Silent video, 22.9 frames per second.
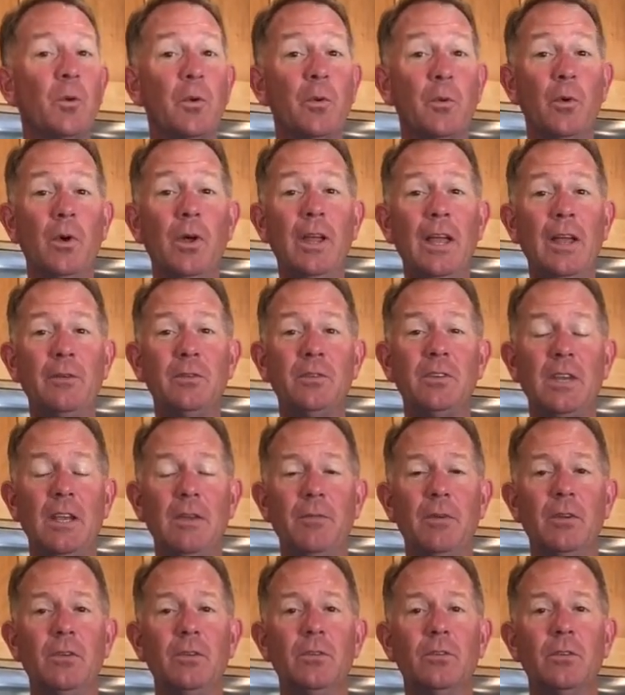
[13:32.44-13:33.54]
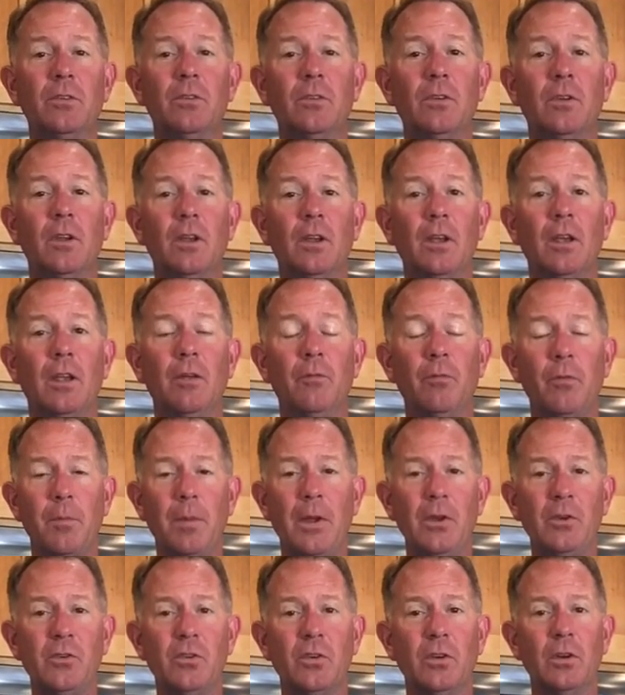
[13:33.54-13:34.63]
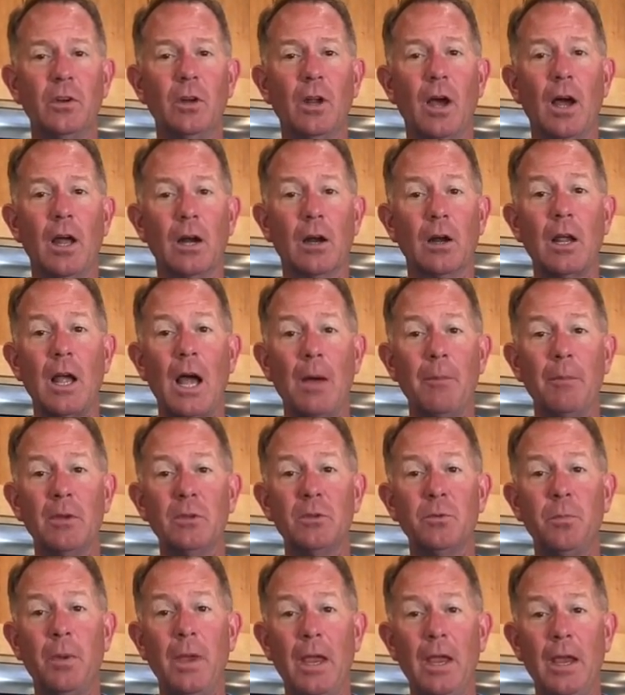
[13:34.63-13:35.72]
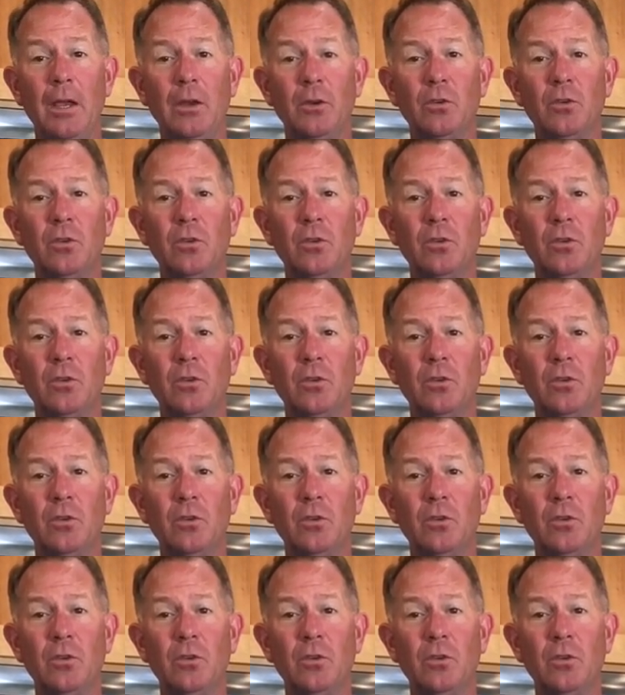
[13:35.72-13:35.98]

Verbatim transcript: We will have Stephen's information on our comments page.